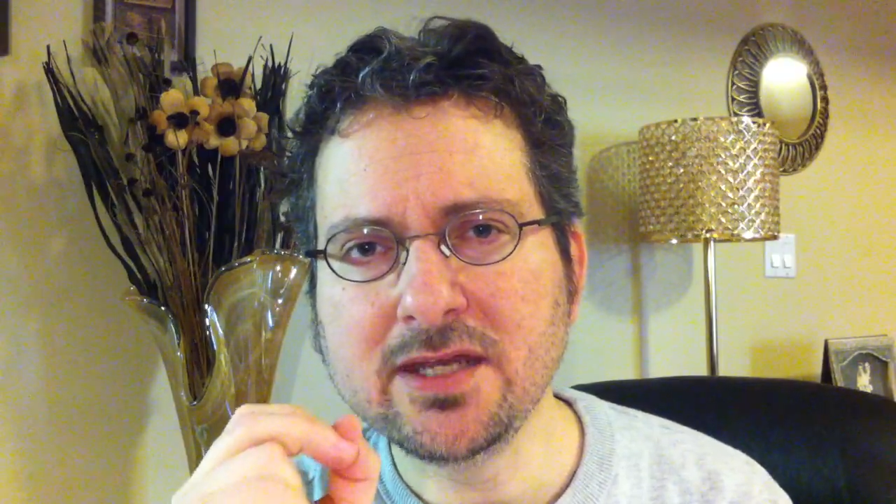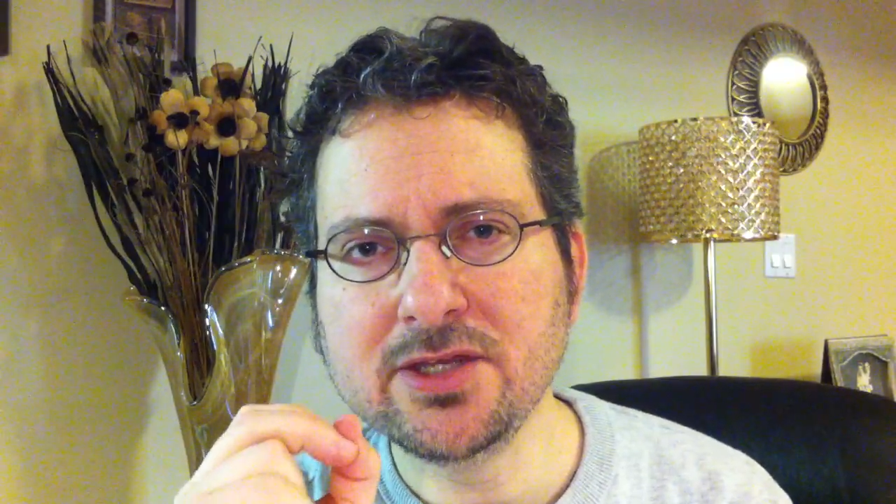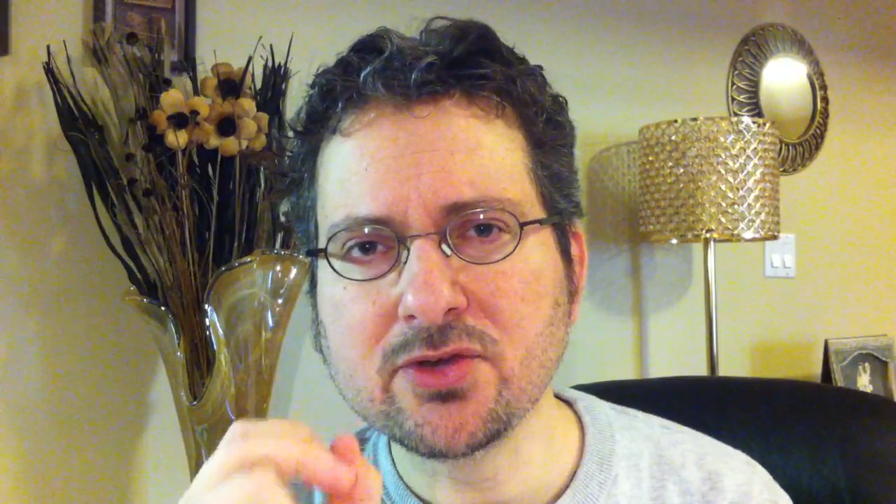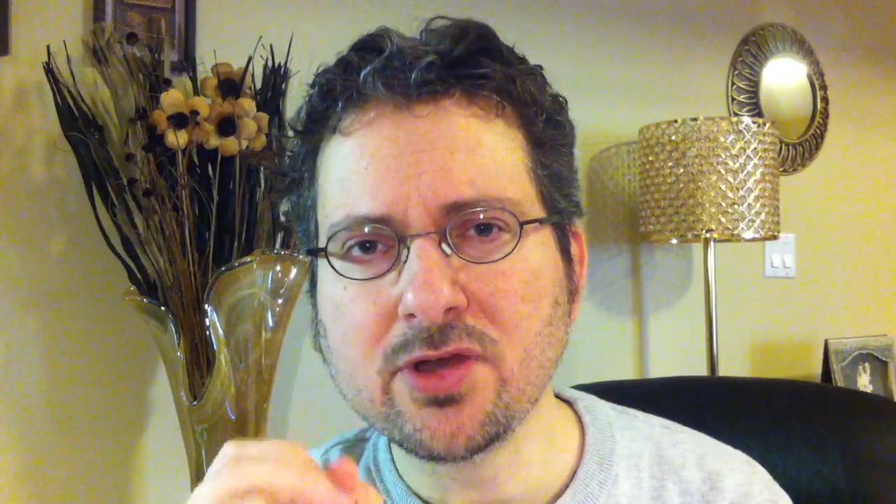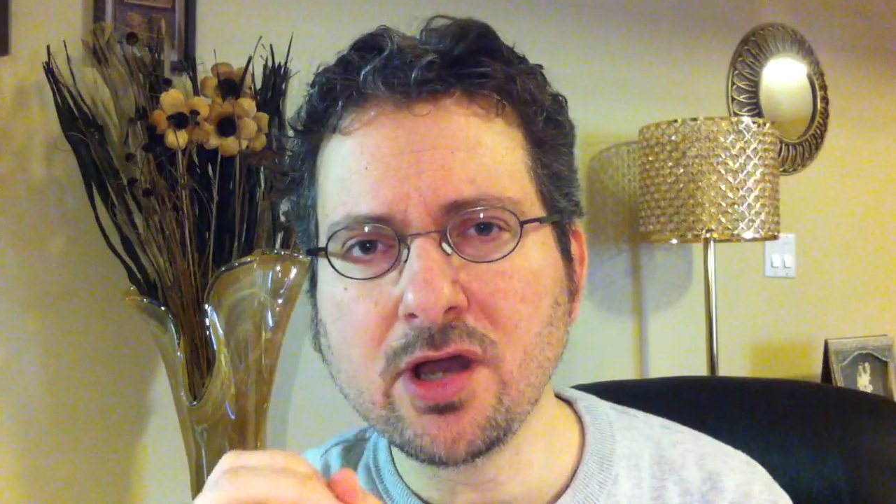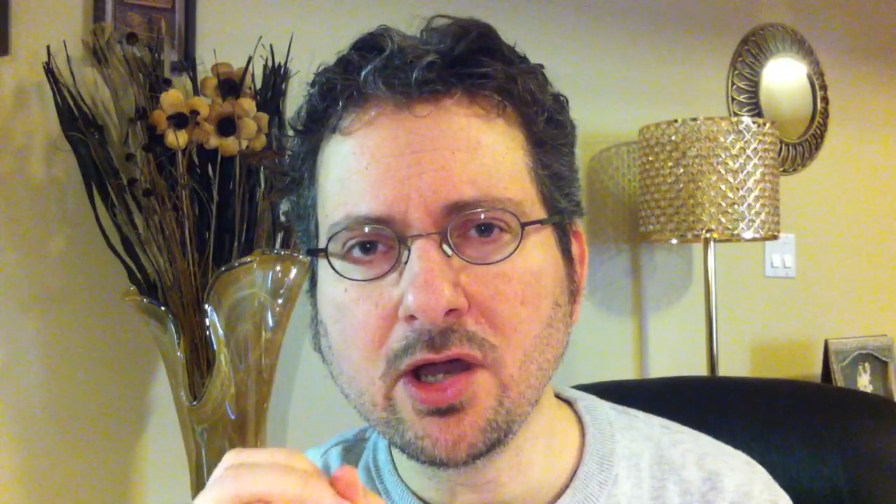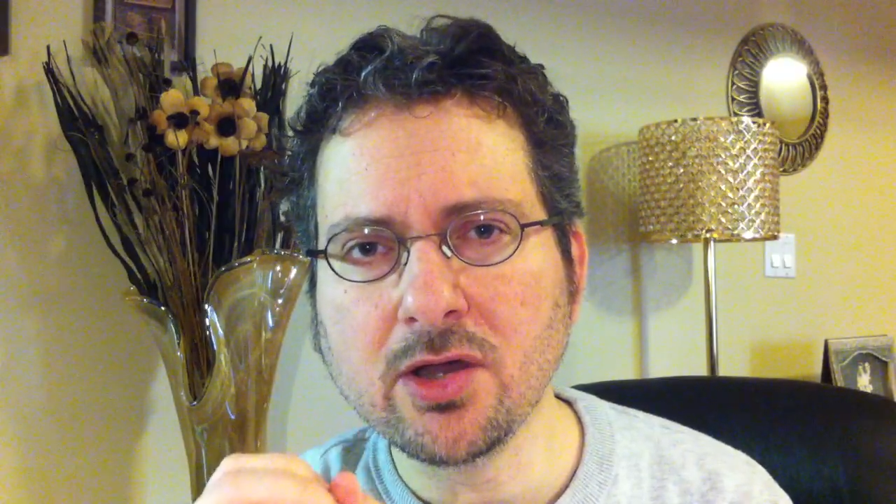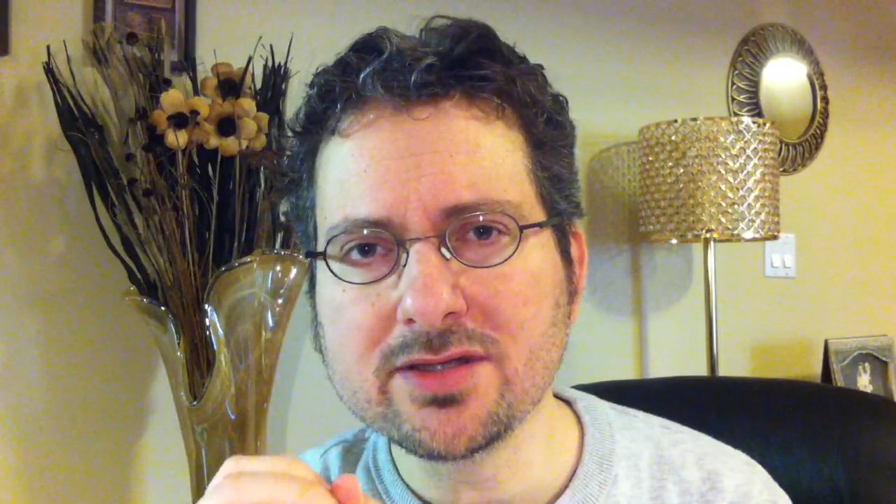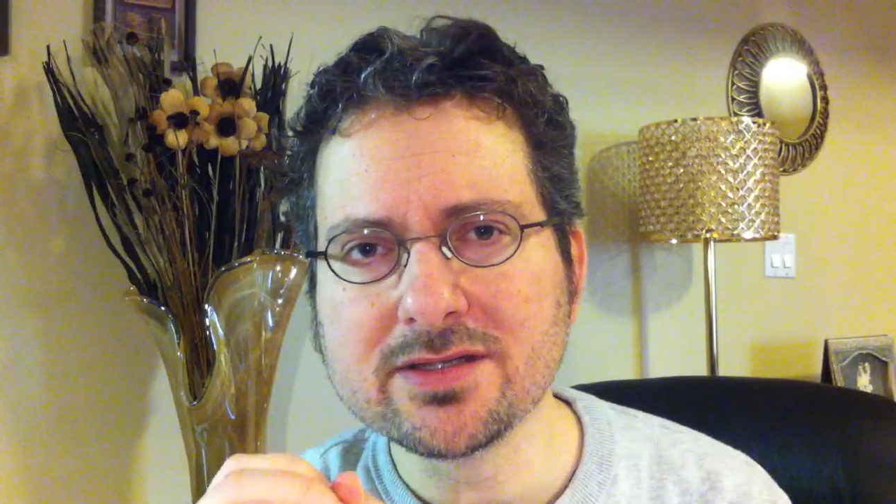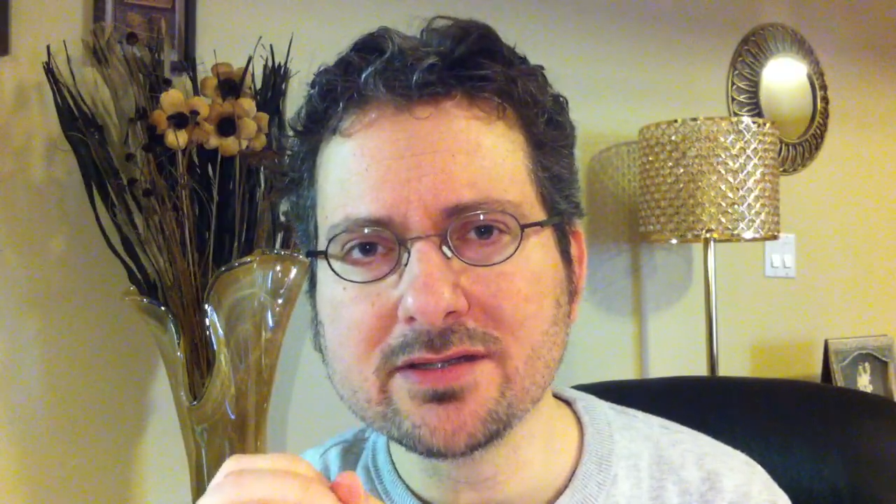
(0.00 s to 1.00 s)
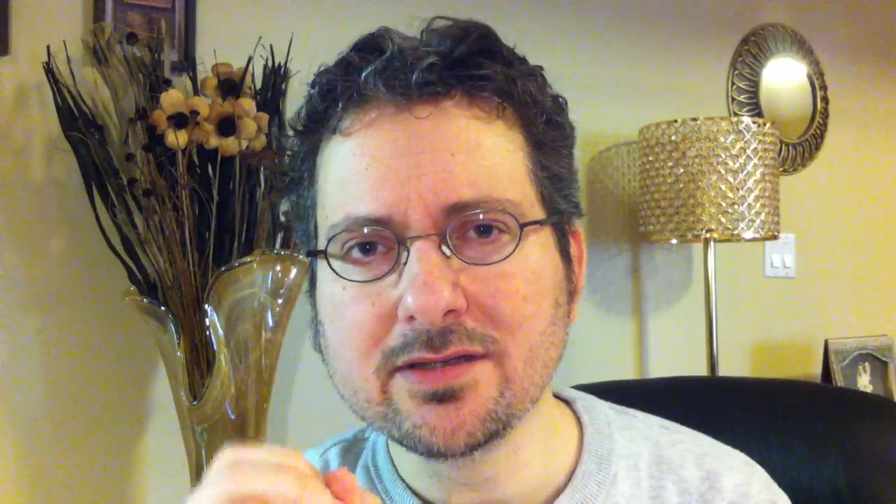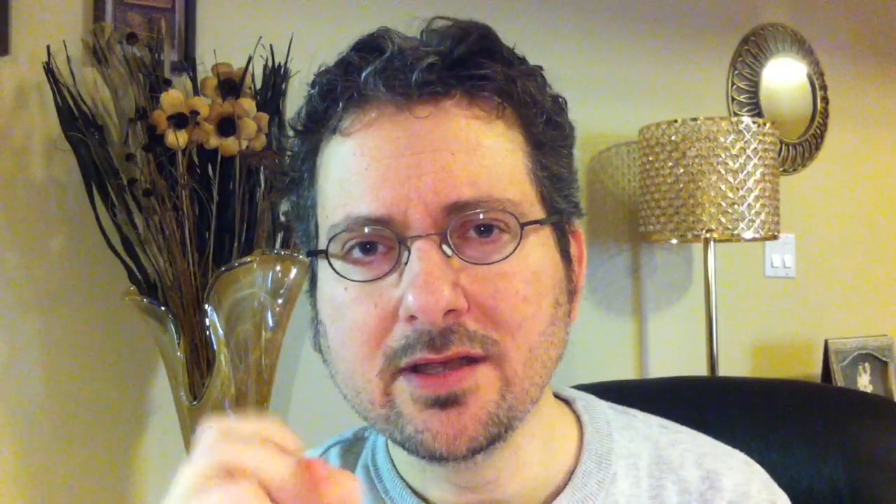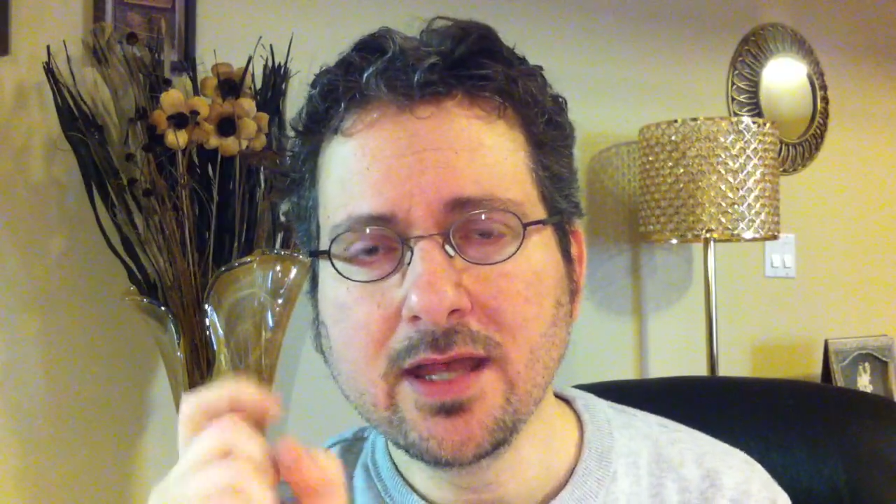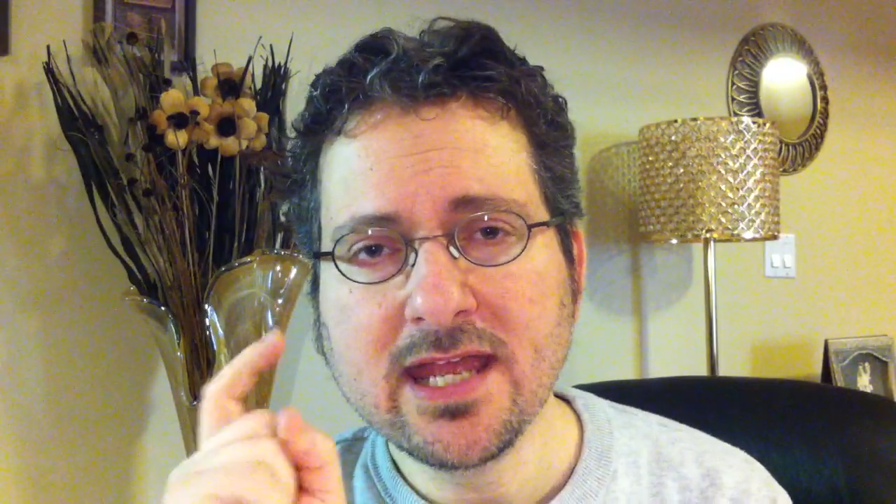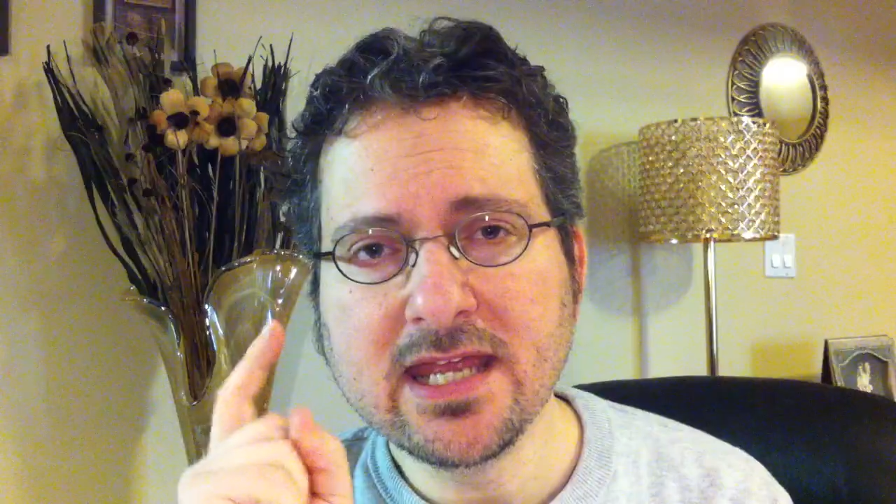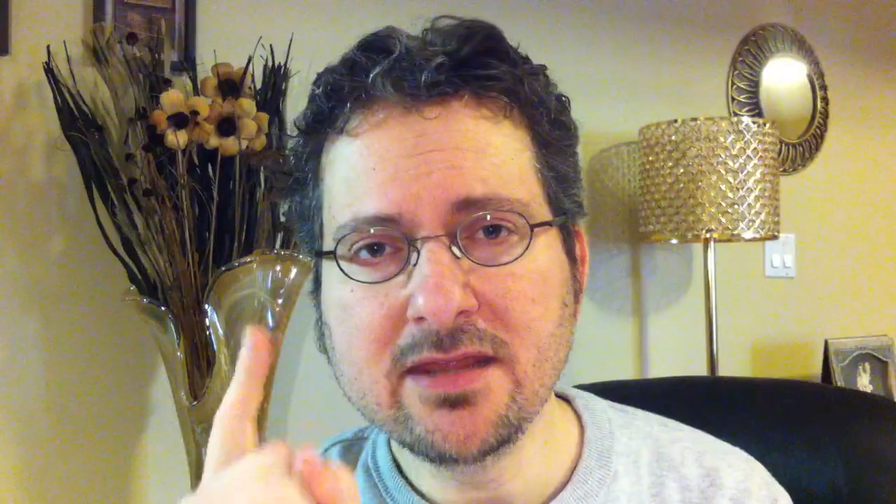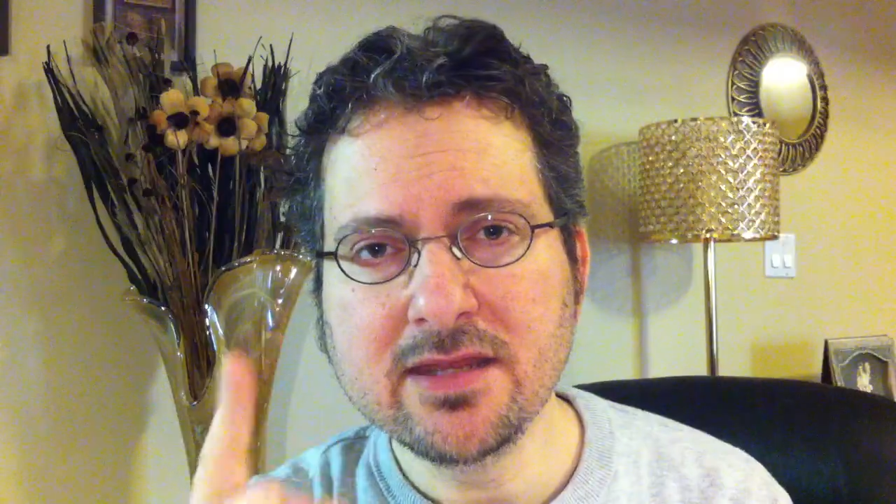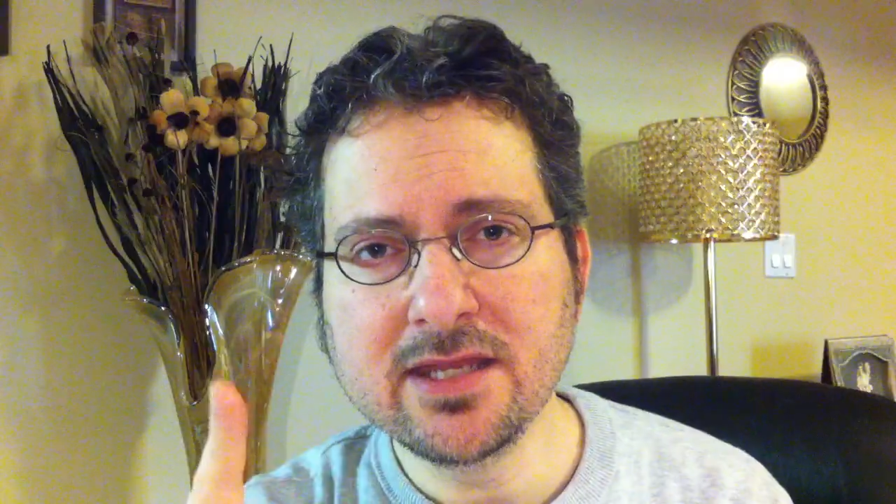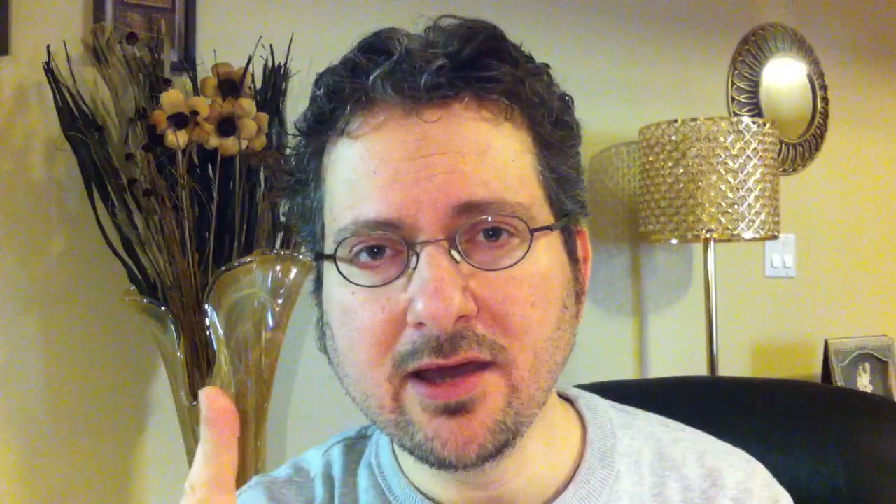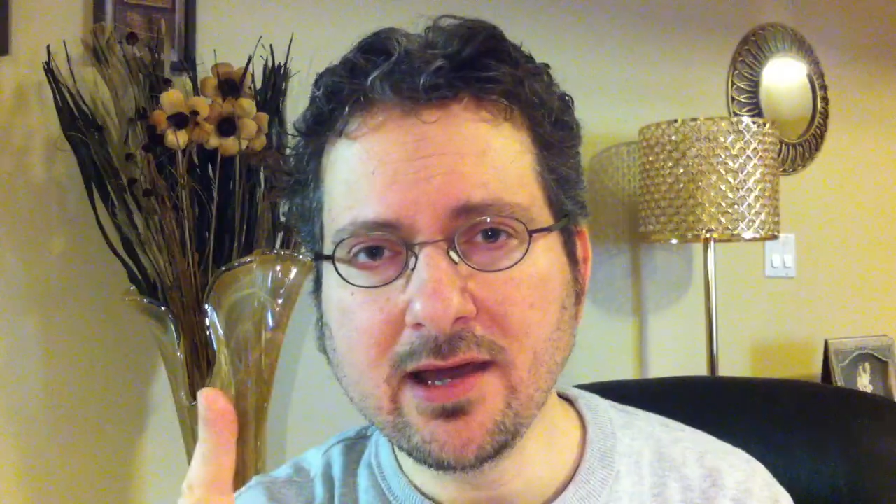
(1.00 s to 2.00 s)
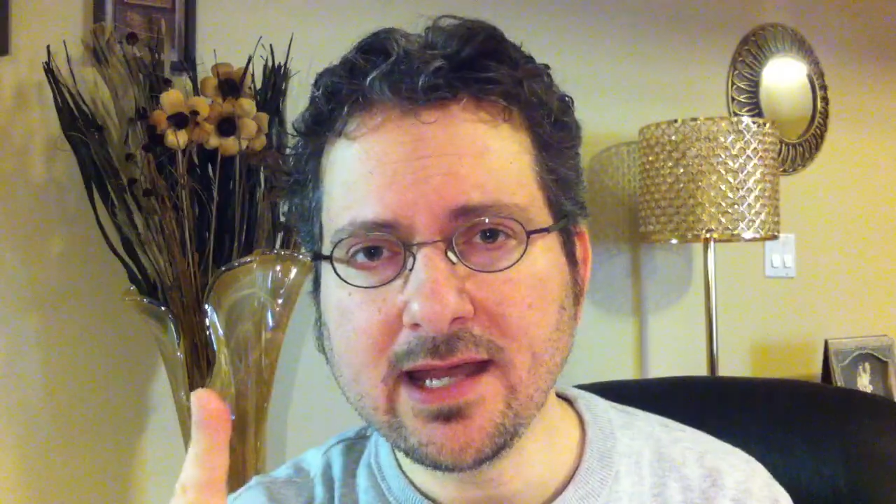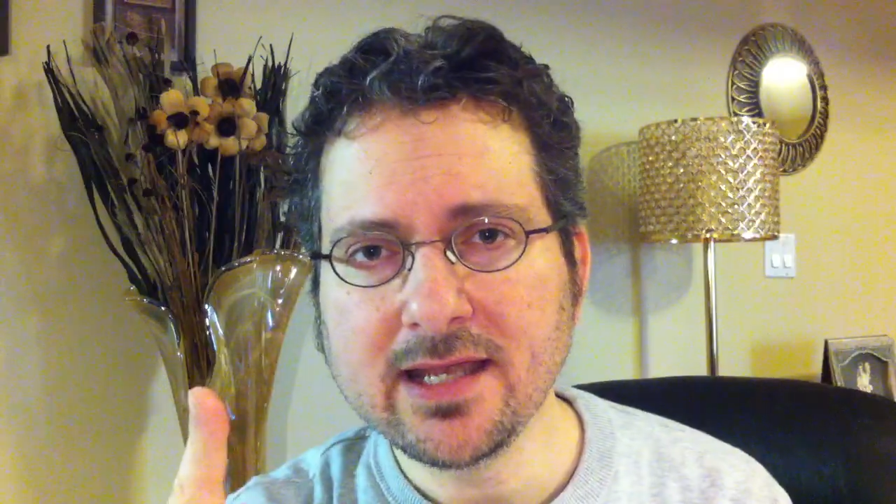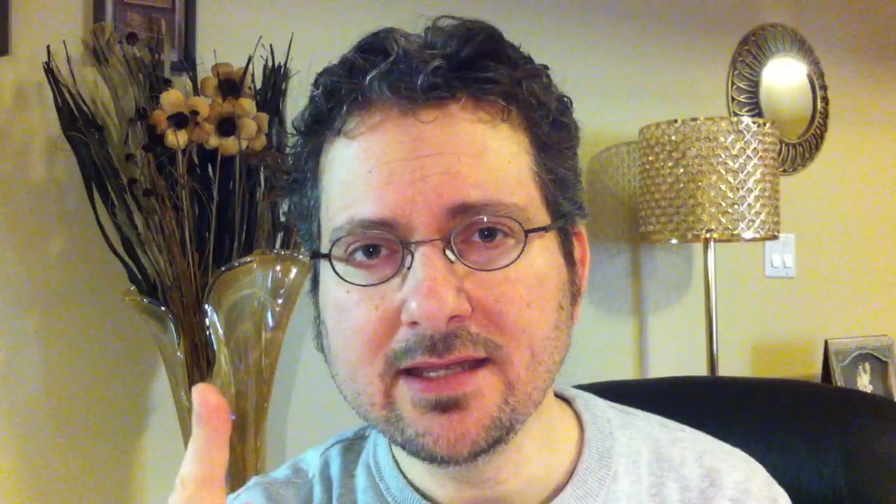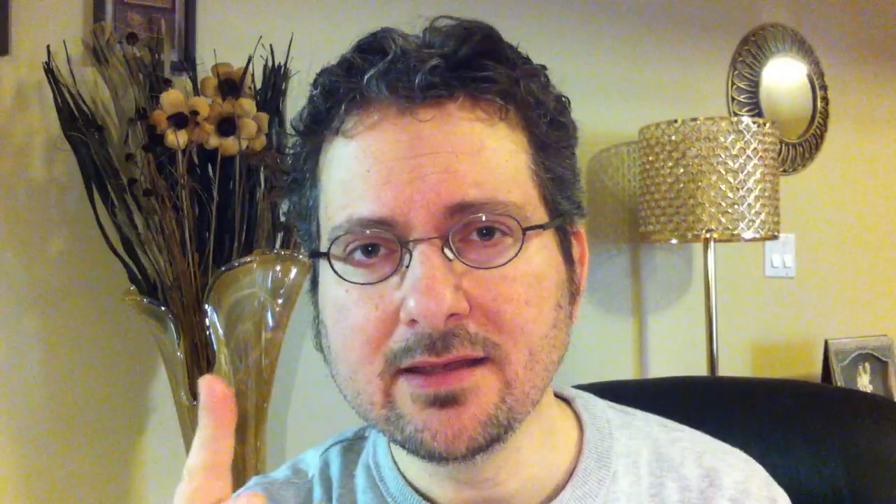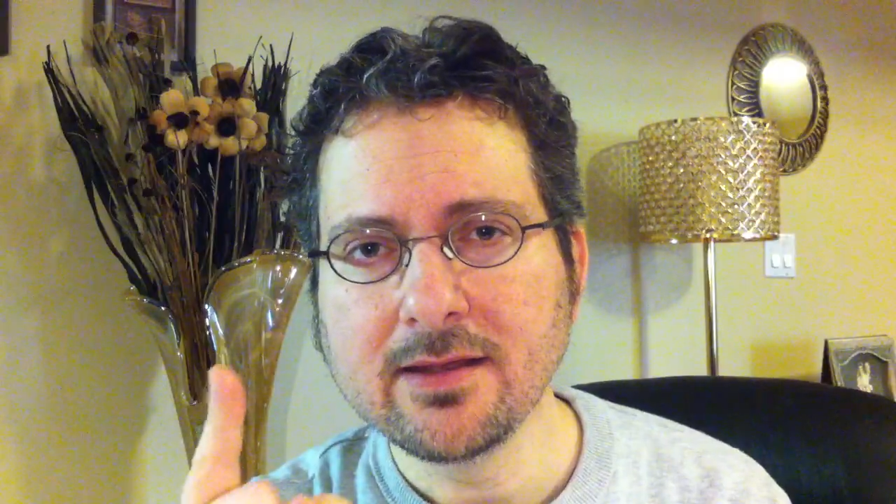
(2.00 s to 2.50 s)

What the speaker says: in your heart in the eye